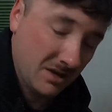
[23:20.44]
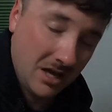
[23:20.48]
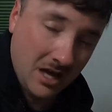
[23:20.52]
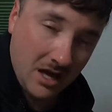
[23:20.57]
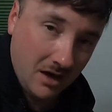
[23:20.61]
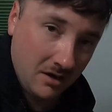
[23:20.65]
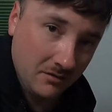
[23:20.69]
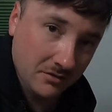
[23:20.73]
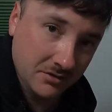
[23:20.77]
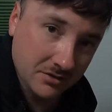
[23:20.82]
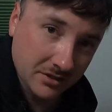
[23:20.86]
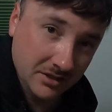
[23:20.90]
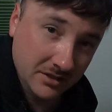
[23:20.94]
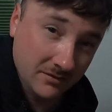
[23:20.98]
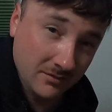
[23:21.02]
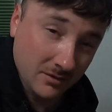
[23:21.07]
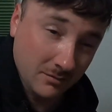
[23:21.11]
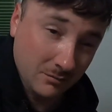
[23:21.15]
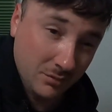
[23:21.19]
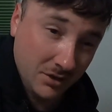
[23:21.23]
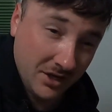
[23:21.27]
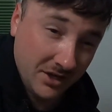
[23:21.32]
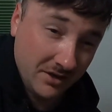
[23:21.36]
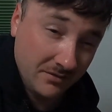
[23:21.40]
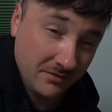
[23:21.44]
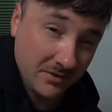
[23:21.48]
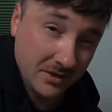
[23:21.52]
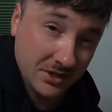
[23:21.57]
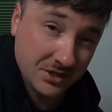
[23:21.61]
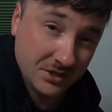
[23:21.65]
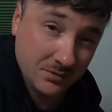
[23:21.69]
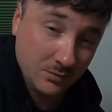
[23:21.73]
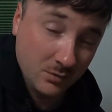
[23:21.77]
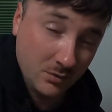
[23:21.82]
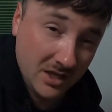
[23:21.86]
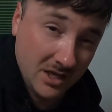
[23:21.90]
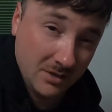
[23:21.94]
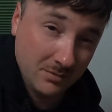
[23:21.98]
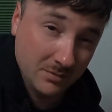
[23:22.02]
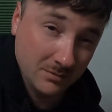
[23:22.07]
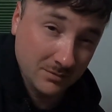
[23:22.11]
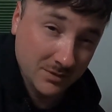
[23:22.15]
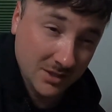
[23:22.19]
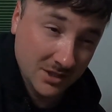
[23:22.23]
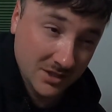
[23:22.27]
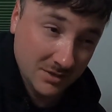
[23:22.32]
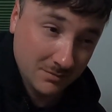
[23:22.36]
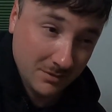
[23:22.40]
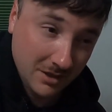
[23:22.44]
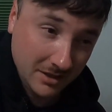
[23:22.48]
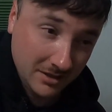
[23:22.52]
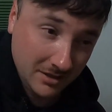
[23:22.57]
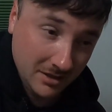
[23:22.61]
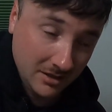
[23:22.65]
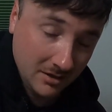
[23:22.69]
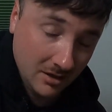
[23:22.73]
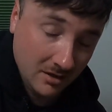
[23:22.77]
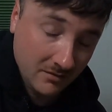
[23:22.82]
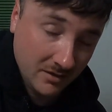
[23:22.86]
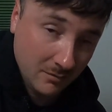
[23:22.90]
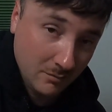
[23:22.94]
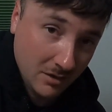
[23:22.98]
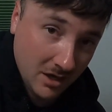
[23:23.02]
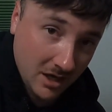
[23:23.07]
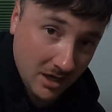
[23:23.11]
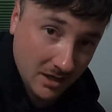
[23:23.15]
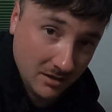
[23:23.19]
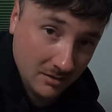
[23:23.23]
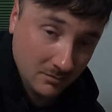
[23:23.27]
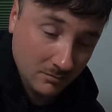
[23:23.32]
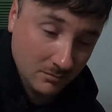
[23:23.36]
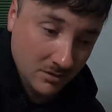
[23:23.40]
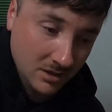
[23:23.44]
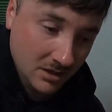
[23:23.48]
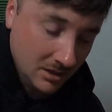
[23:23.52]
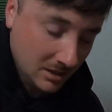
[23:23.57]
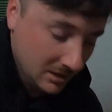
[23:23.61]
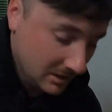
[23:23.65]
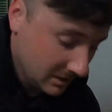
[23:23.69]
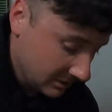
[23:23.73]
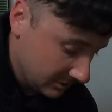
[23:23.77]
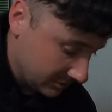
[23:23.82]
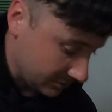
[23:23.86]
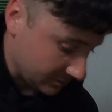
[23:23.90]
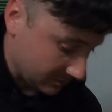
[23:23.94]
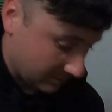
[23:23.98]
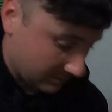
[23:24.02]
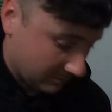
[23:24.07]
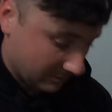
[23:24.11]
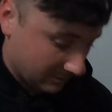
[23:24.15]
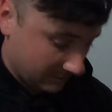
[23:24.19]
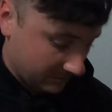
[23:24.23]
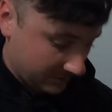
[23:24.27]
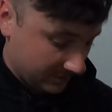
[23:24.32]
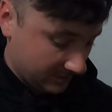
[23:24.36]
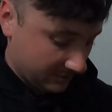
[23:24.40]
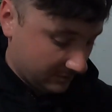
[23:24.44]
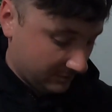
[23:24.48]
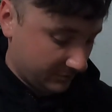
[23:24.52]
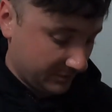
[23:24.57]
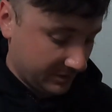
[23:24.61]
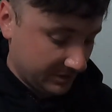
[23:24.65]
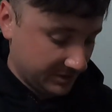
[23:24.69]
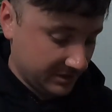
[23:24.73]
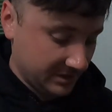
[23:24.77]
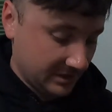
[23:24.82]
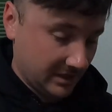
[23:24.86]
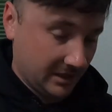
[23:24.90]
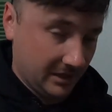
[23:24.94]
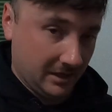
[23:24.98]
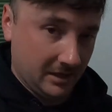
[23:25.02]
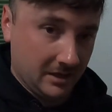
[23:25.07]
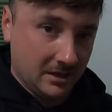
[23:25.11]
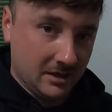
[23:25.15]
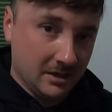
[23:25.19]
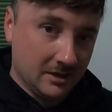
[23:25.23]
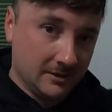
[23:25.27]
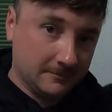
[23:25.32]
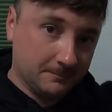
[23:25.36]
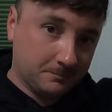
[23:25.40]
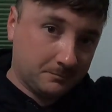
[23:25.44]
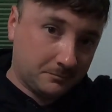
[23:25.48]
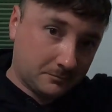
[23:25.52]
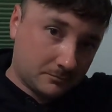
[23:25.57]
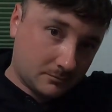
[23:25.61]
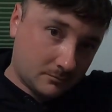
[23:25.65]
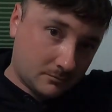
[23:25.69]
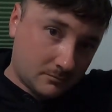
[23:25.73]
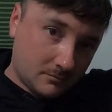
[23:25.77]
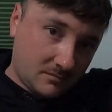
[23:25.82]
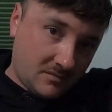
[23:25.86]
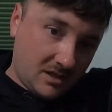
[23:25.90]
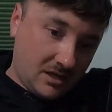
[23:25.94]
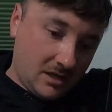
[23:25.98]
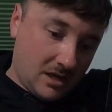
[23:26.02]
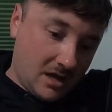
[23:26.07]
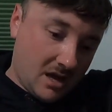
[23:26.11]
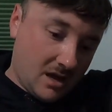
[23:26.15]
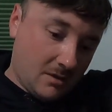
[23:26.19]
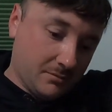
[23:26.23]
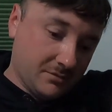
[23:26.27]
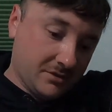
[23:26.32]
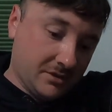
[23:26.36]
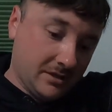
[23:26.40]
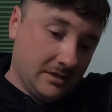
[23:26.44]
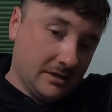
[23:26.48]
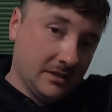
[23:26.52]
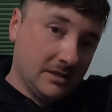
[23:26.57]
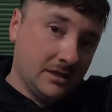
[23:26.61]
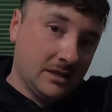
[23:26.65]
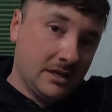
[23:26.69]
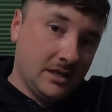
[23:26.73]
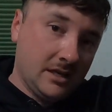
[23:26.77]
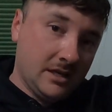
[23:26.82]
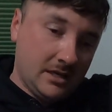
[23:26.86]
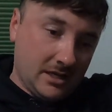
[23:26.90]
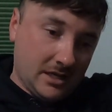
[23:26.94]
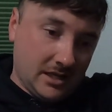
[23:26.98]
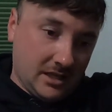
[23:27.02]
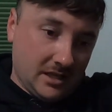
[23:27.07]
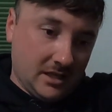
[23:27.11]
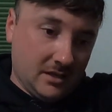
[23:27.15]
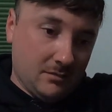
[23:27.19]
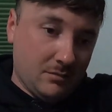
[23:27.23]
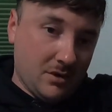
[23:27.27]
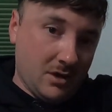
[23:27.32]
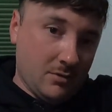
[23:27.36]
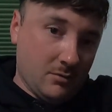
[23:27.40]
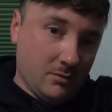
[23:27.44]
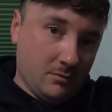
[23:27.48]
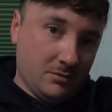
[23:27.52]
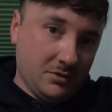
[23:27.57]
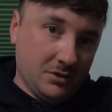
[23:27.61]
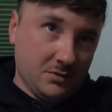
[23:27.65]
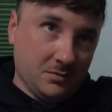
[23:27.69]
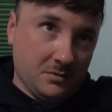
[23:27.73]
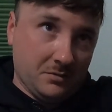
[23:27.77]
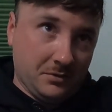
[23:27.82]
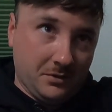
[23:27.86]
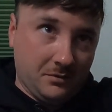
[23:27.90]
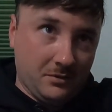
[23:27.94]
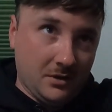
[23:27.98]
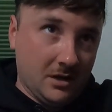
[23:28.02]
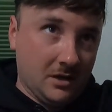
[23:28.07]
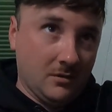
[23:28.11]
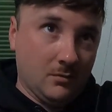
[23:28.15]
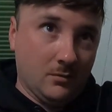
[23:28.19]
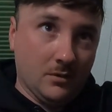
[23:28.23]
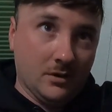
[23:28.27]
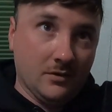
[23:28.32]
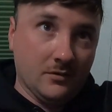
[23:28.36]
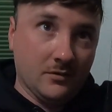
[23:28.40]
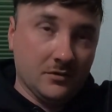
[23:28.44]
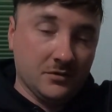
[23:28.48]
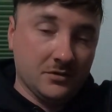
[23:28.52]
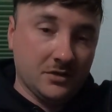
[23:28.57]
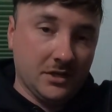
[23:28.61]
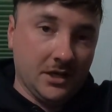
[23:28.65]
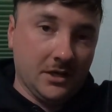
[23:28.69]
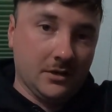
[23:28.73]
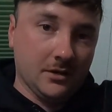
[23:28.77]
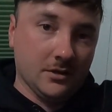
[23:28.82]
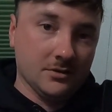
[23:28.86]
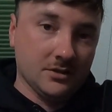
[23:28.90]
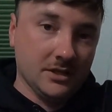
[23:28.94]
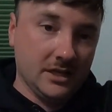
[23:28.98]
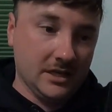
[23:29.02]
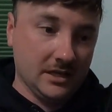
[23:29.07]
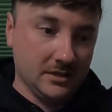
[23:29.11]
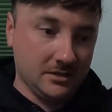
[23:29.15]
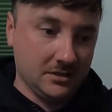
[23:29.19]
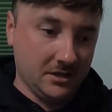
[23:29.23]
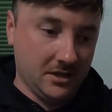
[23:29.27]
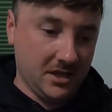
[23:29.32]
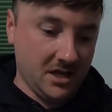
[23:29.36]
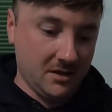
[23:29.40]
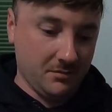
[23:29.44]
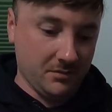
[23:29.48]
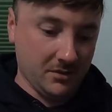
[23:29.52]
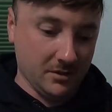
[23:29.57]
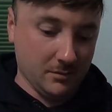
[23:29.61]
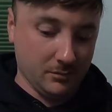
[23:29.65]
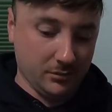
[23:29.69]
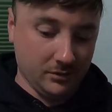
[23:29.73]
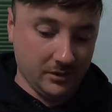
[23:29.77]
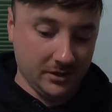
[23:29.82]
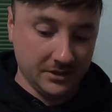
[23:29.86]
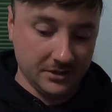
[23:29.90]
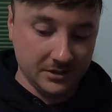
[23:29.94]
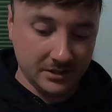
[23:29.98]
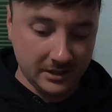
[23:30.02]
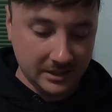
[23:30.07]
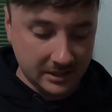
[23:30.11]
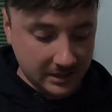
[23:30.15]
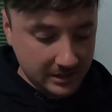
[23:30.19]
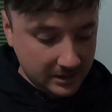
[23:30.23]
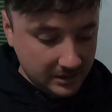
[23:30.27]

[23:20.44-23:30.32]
Obviously for pike fishing, we'll keep them suspended off the bottom, so it'll be sitting opposite, and then the bait will be swimming around where the sinker's at to keep it in place.